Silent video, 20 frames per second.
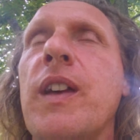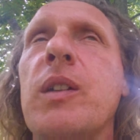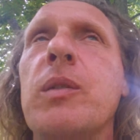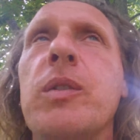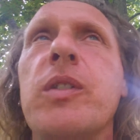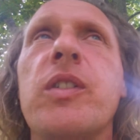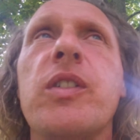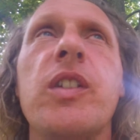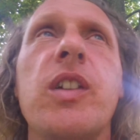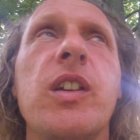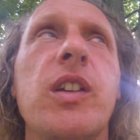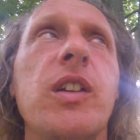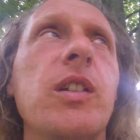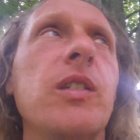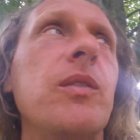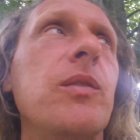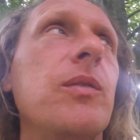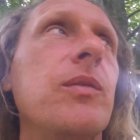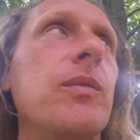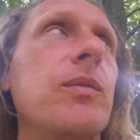that was
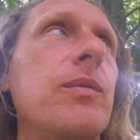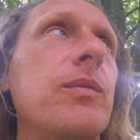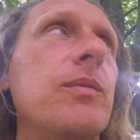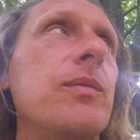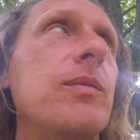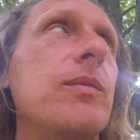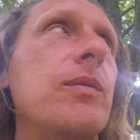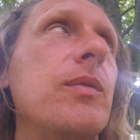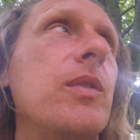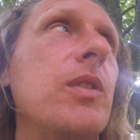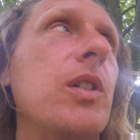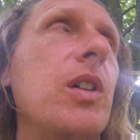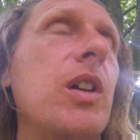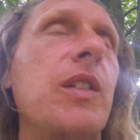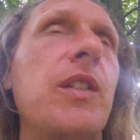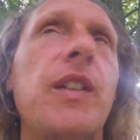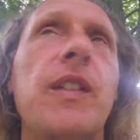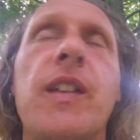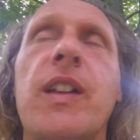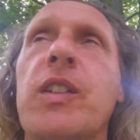saying.
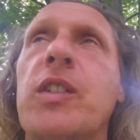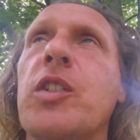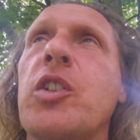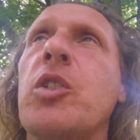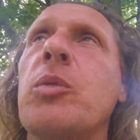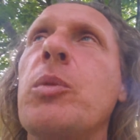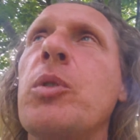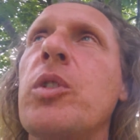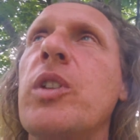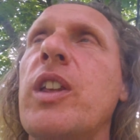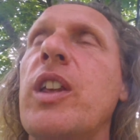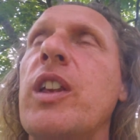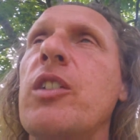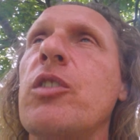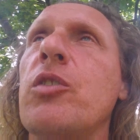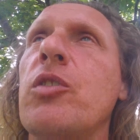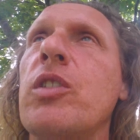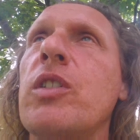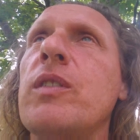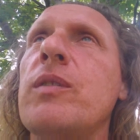I think that's a
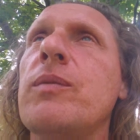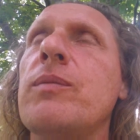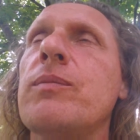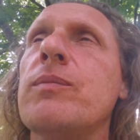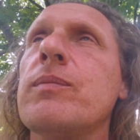communication.